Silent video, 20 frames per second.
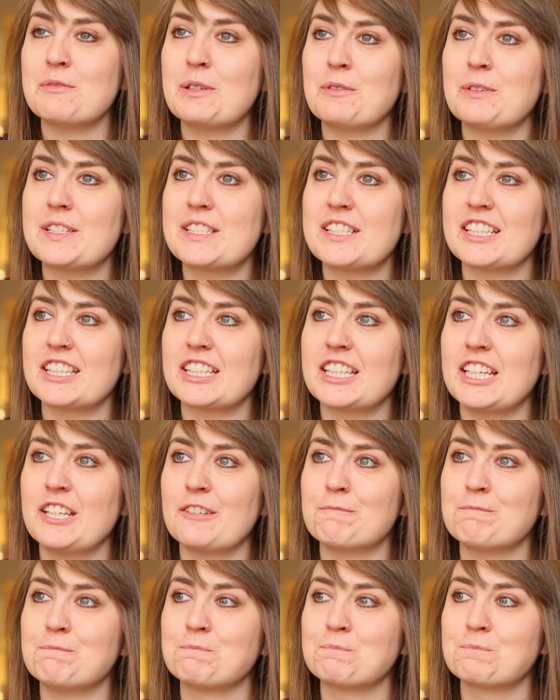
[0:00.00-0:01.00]
me recently
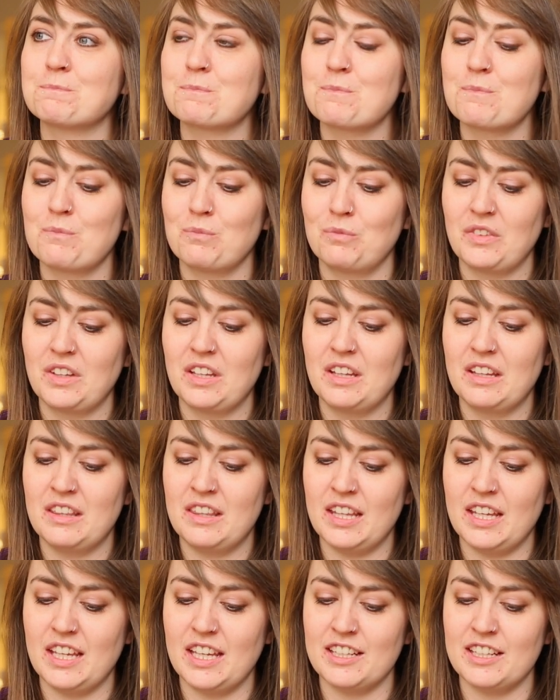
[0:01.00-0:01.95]
that